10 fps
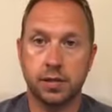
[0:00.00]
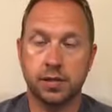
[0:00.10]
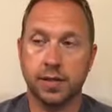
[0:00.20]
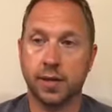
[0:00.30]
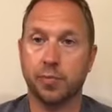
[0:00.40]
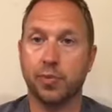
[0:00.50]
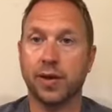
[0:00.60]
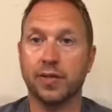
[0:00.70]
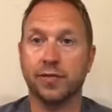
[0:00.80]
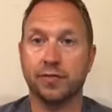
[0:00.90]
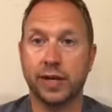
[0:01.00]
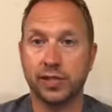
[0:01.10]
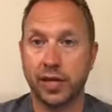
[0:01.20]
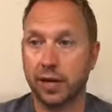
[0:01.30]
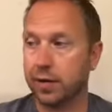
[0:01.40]
it's like a breath of
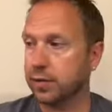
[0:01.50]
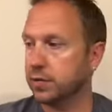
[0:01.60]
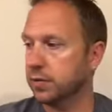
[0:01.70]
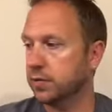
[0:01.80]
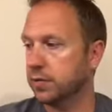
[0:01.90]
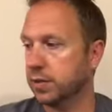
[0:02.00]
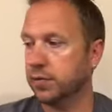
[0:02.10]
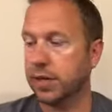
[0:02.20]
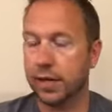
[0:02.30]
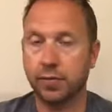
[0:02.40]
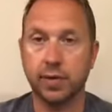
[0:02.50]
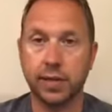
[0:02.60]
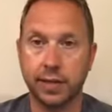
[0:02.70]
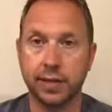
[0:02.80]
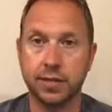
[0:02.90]
fresh air. It
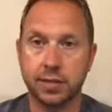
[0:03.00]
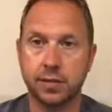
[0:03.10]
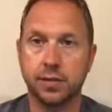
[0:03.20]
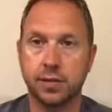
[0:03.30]
really is.